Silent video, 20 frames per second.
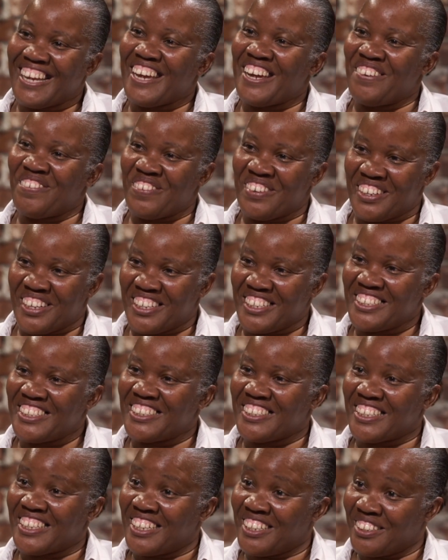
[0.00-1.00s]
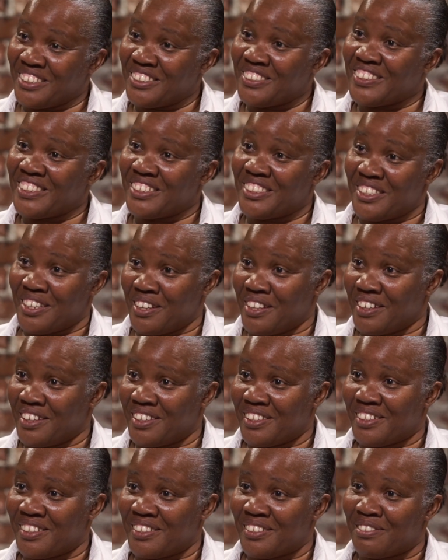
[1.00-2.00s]
Every nation, kindred, tongue,
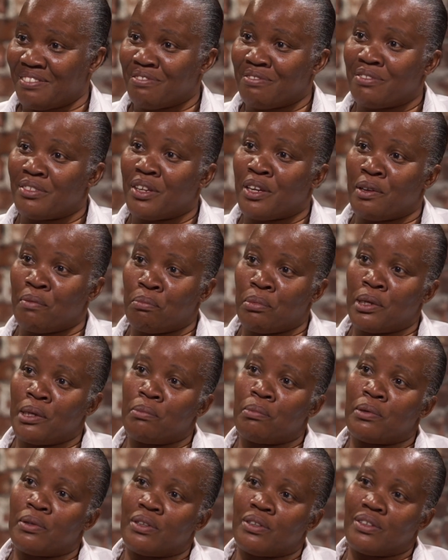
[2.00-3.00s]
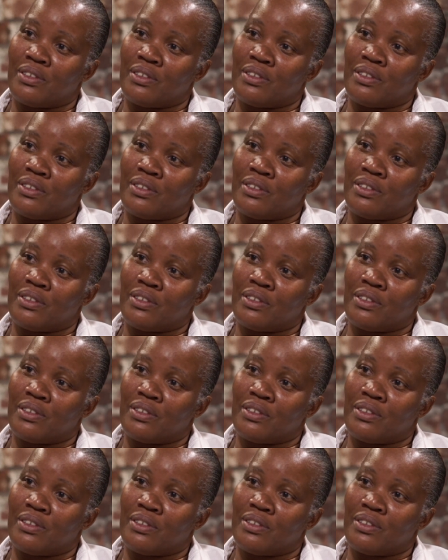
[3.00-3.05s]
and people.